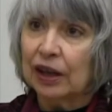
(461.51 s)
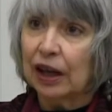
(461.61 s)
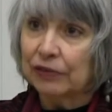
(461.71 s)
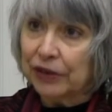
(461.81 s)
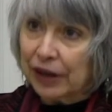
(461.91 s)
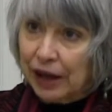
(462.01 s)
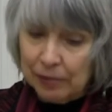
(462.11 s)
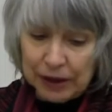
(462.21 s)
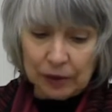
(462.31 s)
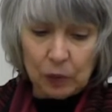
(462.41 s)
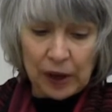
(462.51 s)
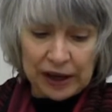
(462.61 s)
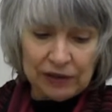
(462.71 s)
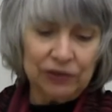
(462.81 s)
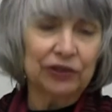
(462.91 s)
of the coming
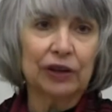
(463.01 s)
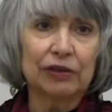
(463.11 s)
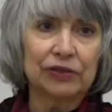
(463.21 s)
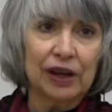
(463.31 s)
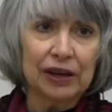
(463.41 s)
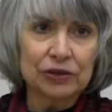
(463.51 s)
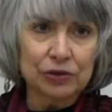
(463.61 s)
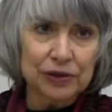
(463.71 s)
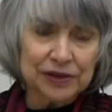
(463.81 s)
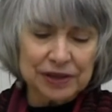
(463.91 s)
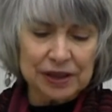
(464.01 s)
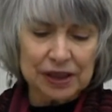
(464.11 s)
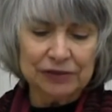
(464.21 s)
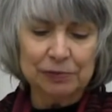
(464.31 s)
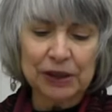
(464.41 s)
waves of hundreds
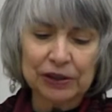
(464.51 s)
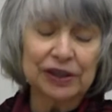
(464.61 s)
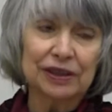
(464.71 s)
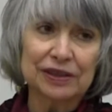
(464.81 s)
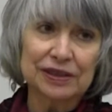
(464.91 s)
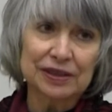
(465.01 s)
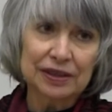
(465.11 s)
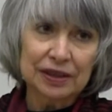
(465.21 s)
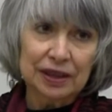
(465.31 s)
of millions